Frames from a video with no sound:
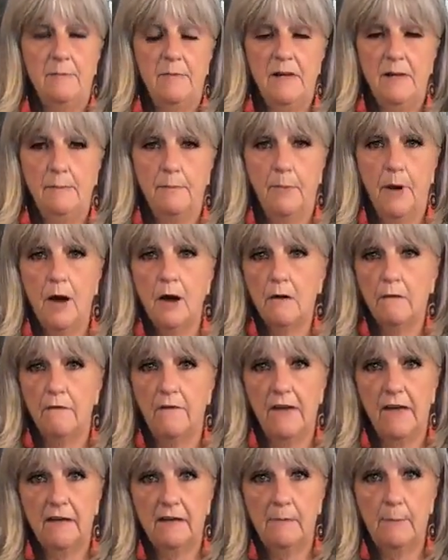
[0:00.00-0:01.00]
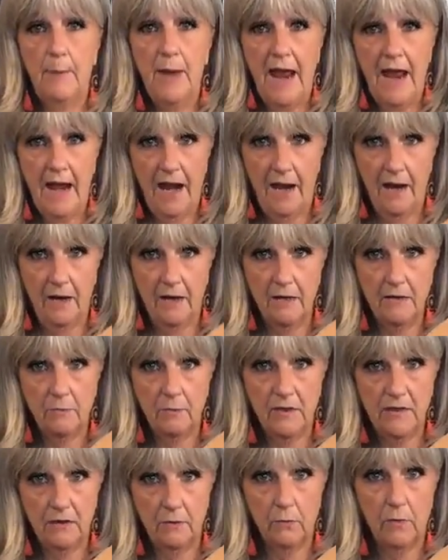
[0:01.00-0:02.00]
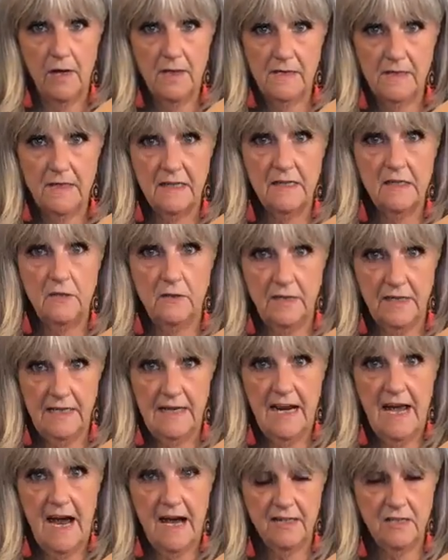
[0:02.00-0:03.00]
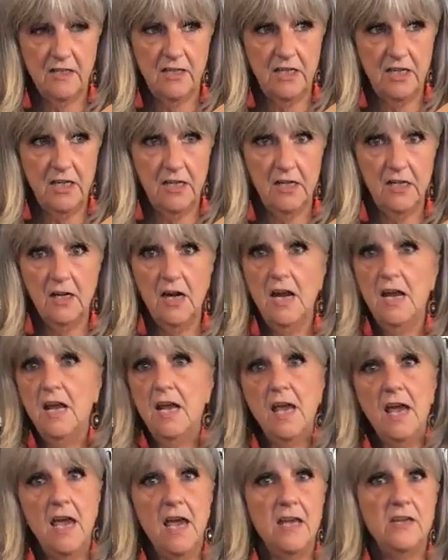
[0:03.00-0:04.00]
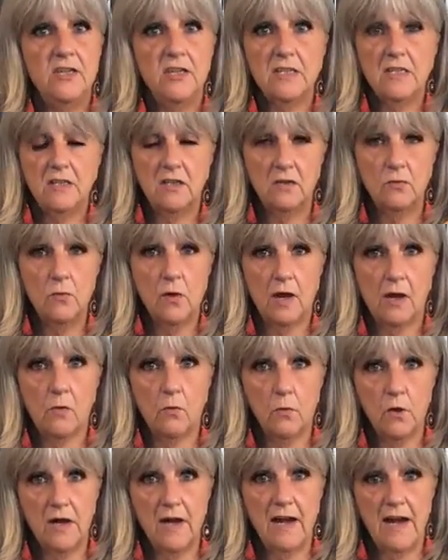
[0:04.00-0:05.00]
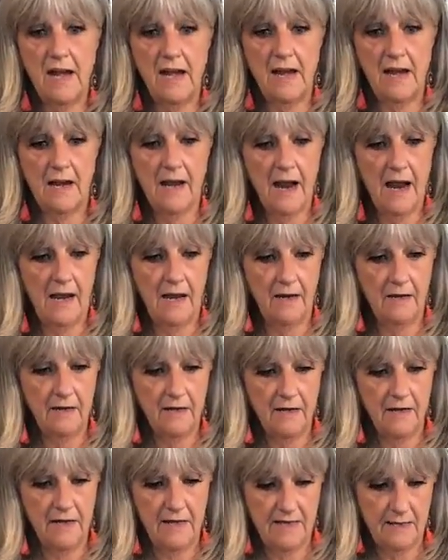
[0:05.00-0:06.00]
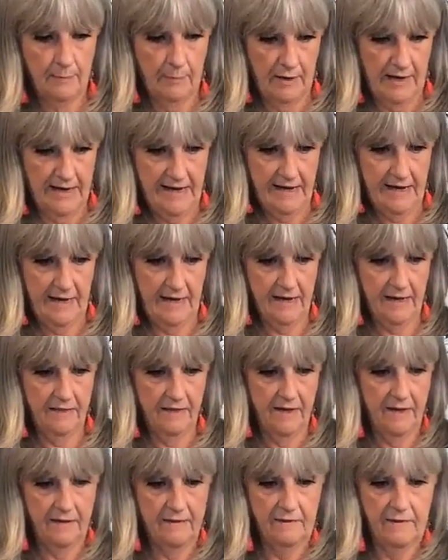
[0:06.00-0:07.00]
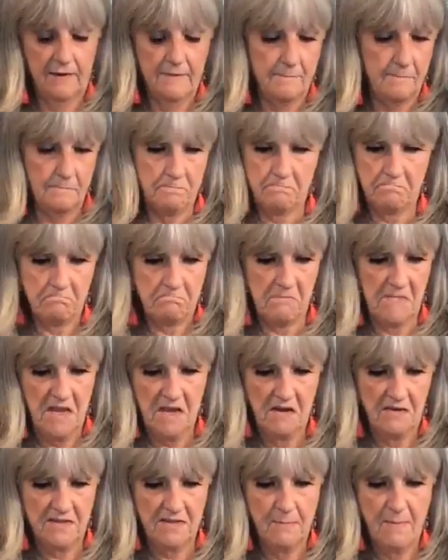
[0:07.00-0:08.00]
I think they'd be perfect paired with the ones that you did last year, and just do a coordinating color in the plain like this,